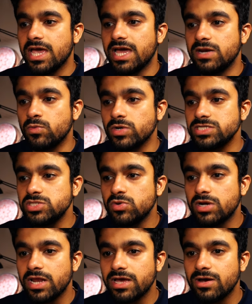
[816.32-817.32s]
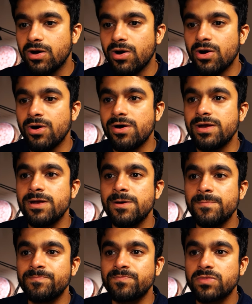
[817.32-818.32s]
And once you click on
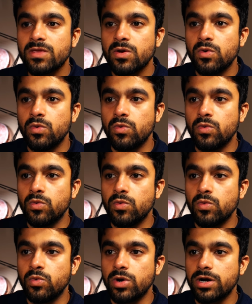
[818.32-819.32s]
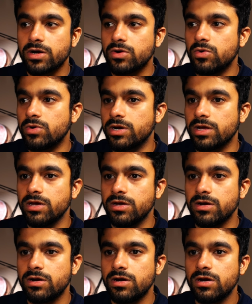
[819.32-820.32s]
work over
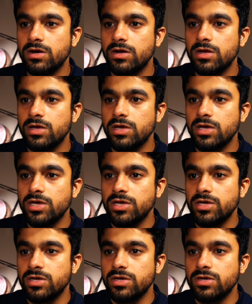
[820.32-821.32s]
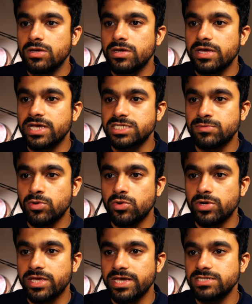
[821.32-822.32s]
here,
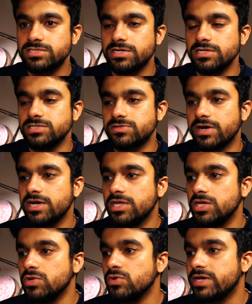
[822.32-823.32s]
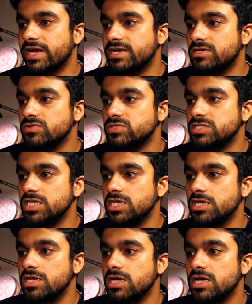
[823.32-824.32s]
explore case studies, right? You get to
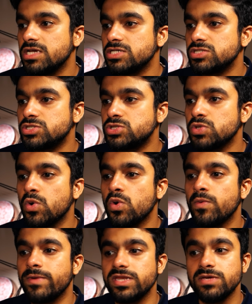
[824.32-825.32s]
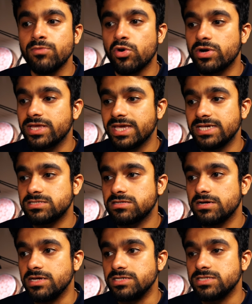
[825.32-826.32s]
see so many more case
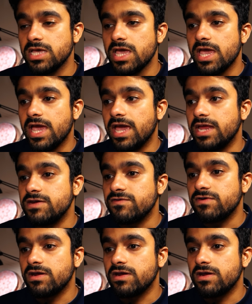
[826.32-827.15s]
studies. And